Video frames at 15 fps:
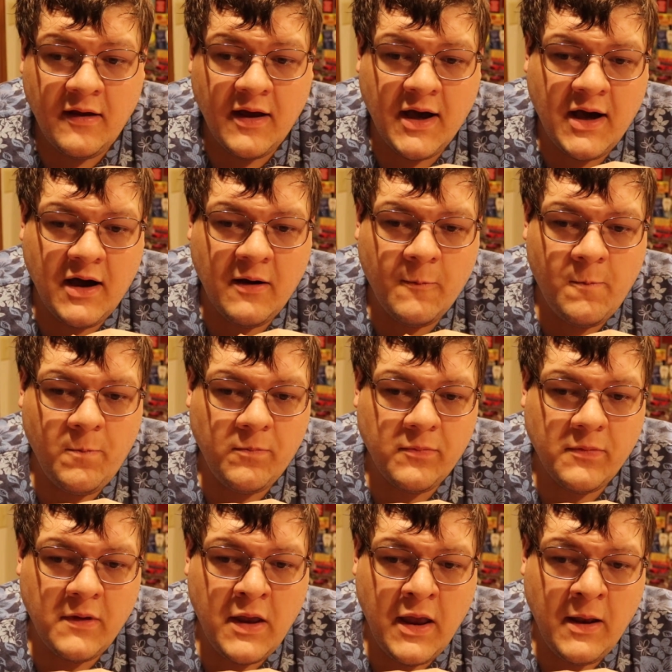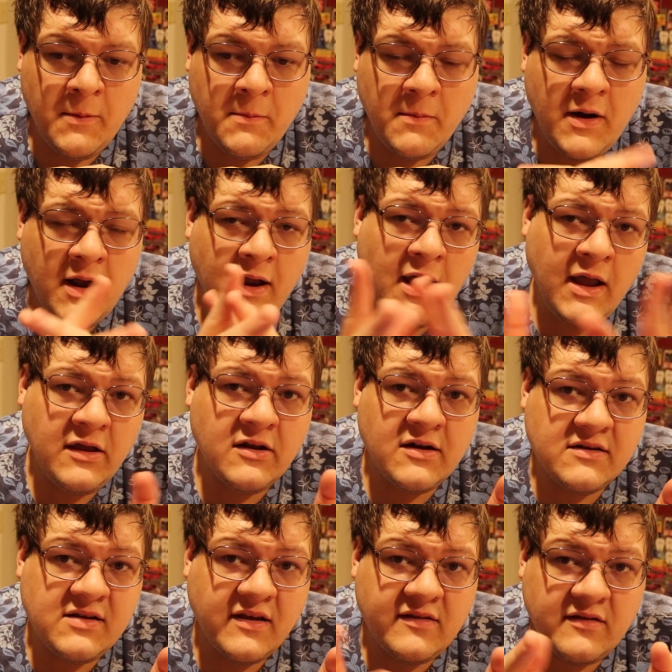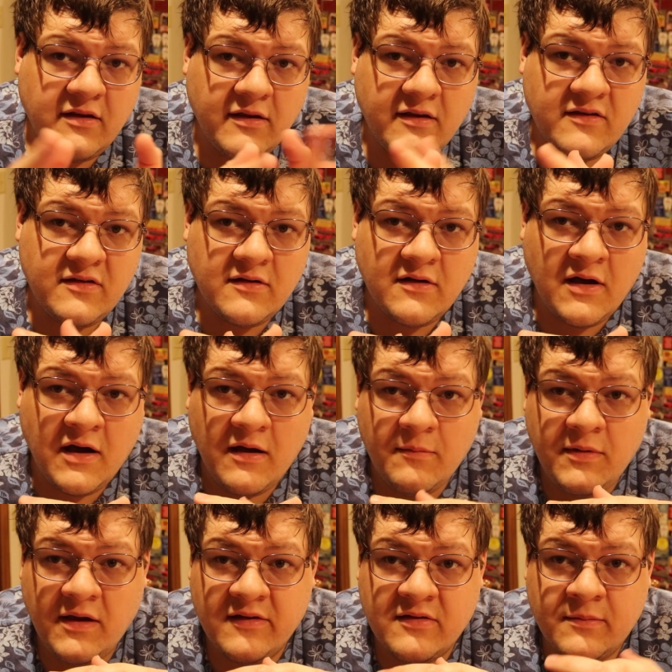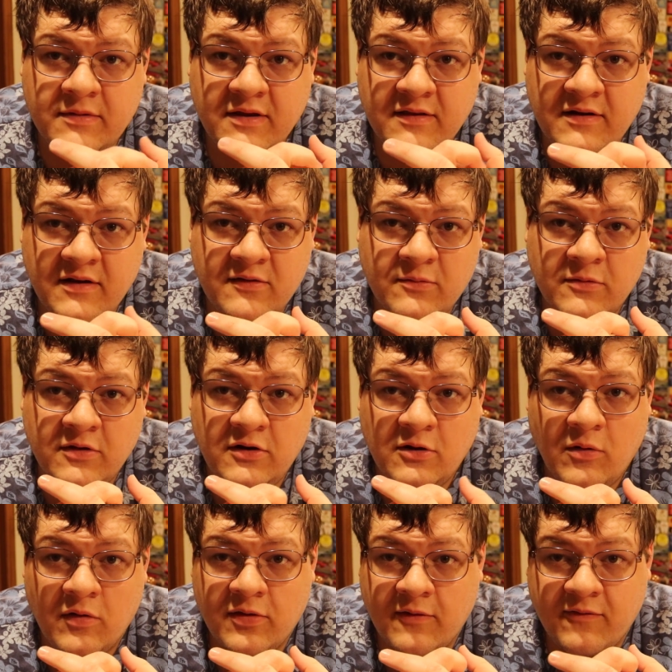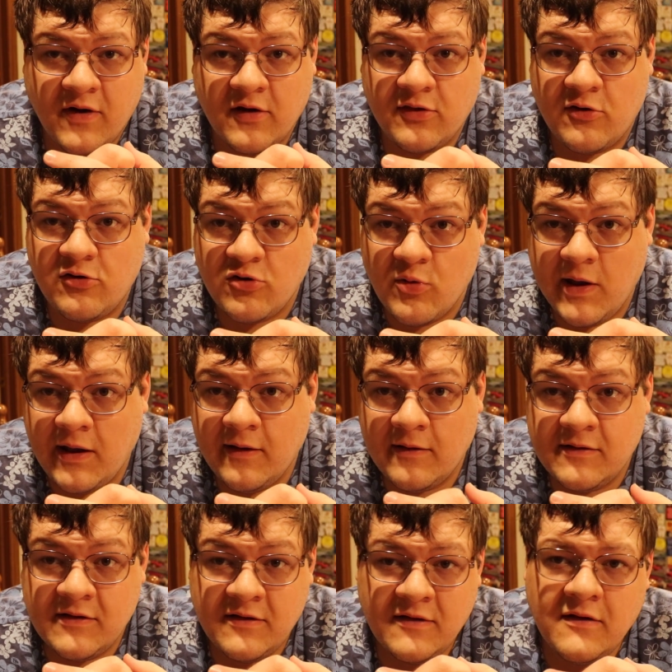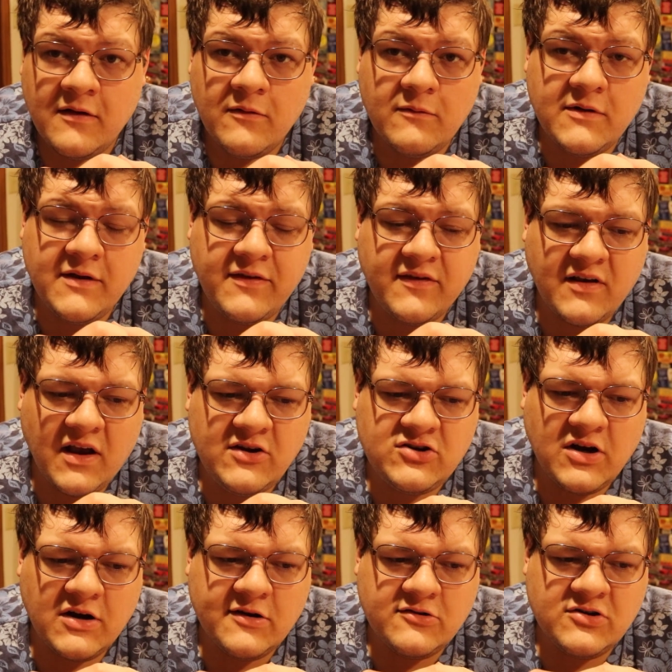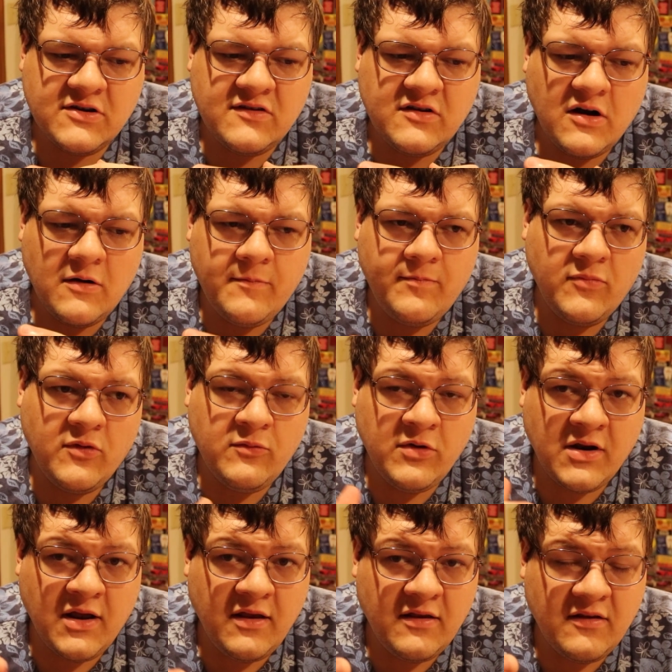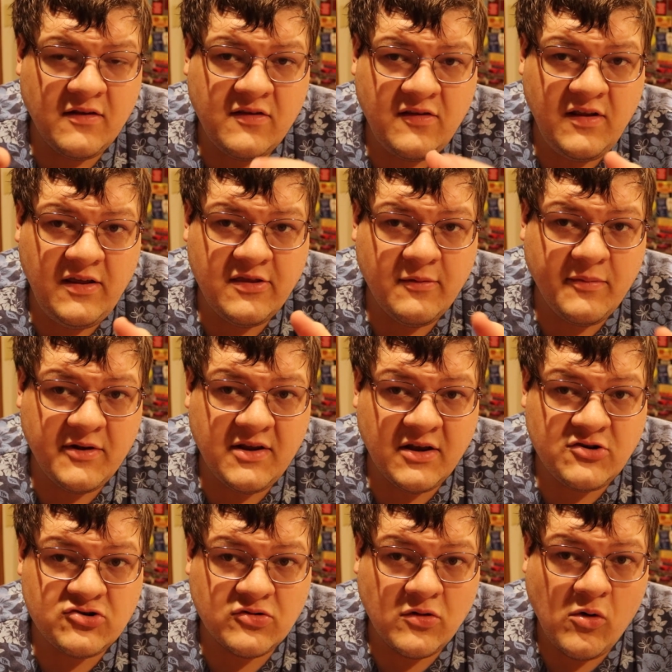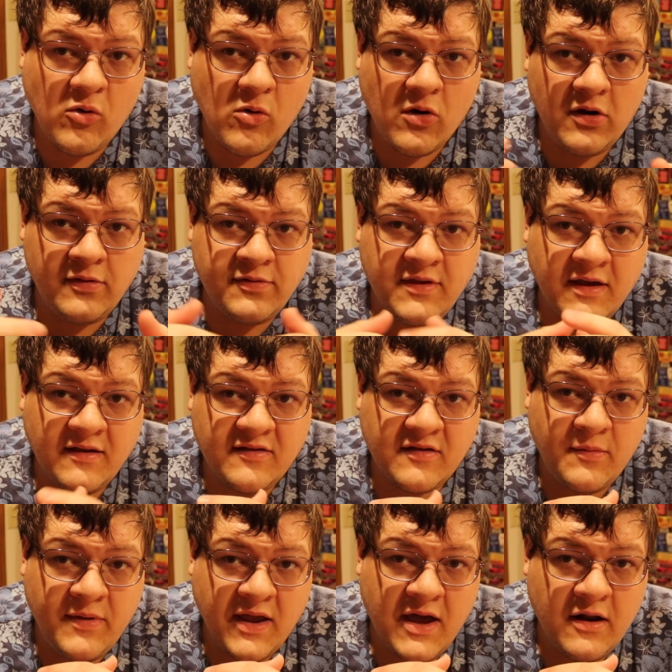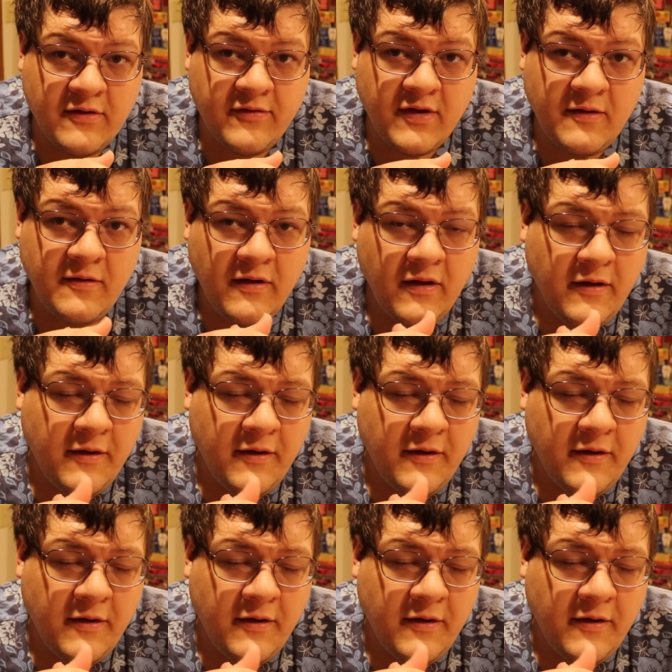Um, and I, I, can attest to this, uh, being somebody that doesn't really know what the fuck they're doing with Sky Striker Trickstar, when I see the potential core and things coming out of it,